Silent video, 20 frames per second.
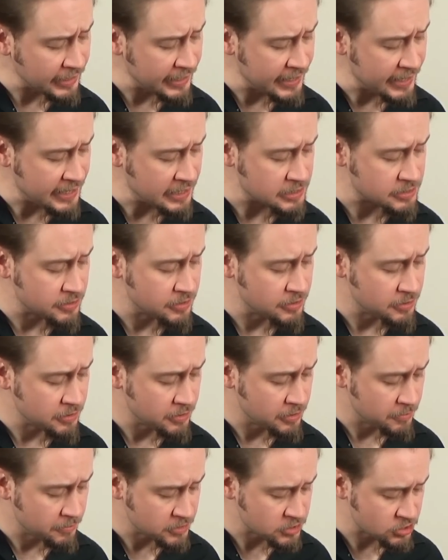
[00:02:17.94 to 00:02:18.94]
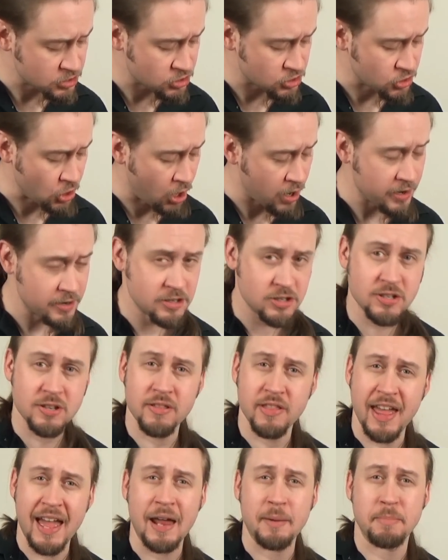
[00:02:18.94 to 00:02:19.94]
It starts
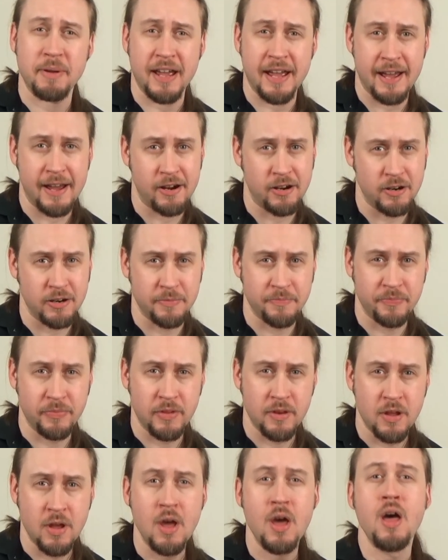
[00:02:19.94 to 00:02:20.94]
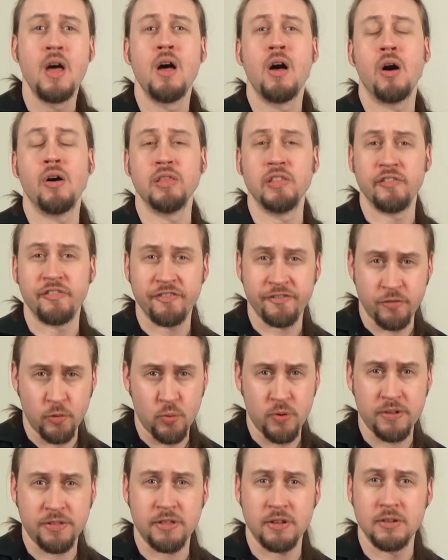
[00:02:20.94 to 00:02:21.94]
that pattern on the
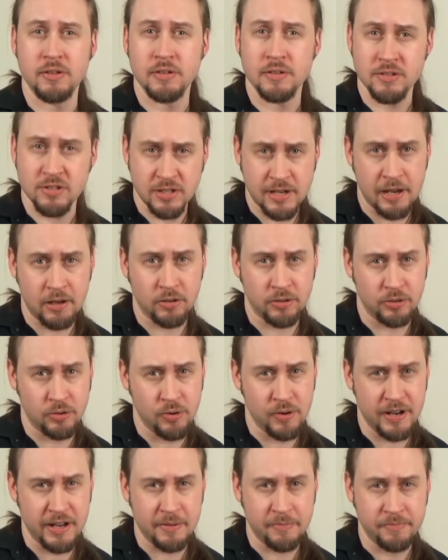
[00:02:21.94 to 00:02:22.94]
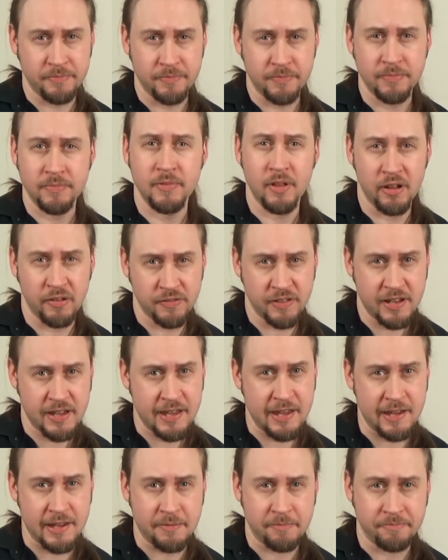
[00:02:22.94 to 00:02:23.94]
4th scale degree of the
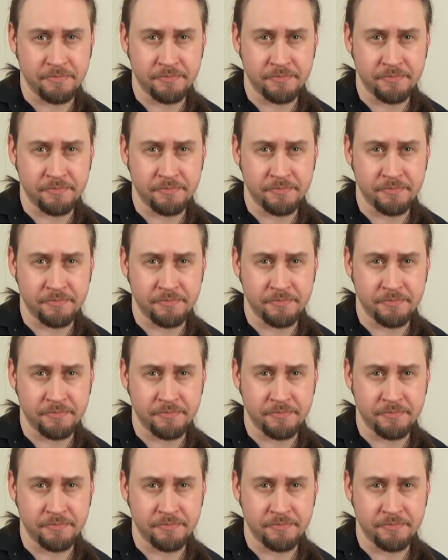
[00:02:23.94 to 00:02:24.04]
key.